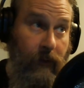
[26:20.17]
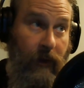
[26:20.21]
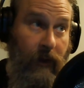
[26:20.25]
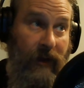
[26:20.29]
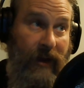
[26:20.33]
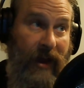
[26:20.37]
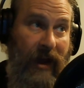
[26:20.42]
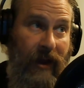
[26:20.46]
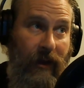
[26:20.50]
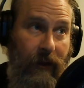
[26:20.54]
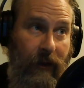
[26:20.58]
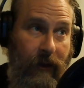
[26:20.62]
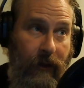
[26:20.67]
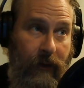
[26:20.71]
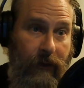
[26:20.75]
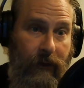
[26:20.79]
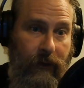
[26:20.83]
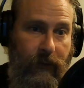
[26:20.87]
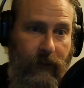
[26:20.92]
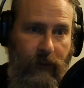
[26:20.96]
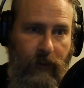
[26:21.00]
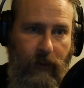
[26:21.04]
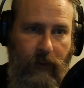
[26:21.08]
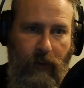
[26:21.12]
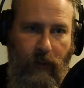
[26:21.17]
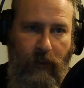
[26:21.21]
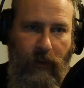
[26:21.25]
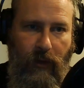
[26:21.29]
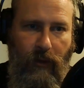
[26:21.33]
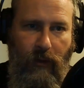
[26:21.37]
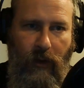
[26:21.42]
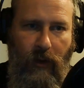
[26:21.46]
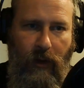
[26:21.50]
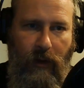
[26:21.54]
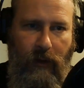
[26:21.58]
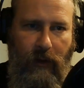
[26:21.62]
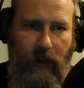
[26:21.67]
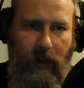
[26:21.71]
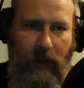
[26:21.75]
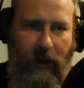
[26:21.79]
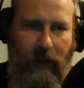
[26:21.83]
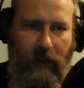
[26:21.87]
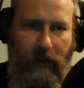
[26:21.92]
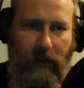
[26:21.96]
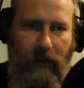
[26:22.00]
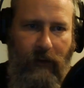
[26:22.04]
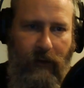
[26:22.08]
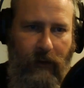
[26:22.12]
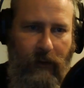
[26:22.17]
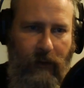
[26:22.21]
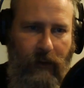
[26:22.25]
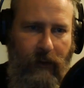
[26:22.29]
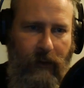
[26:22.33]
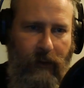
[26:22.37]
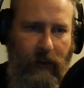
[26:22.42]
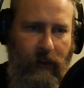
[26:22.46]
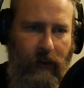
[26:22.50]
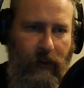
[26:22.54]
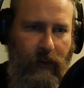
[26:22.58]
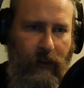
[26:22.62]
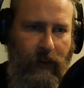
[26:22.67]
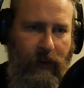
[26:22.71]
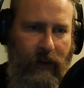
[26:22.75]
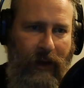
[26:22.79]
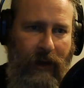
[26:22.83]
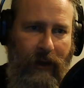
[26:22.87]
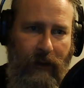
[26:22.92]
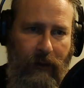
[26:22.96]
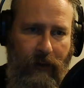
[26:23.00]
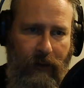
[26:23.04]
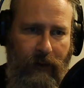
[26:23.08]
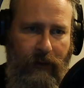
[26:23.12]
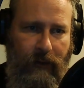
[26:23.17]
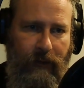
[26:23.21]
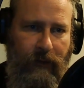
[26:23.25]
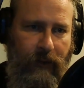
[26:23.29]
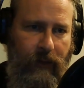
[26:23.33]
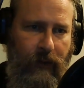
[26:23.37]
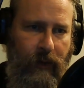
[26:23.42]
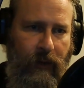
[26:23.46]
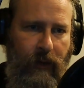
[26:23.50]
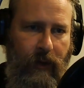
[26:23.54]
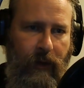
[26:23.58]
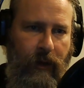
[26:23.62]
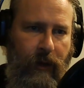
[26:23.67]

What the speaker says: analogous to the muon catalyst,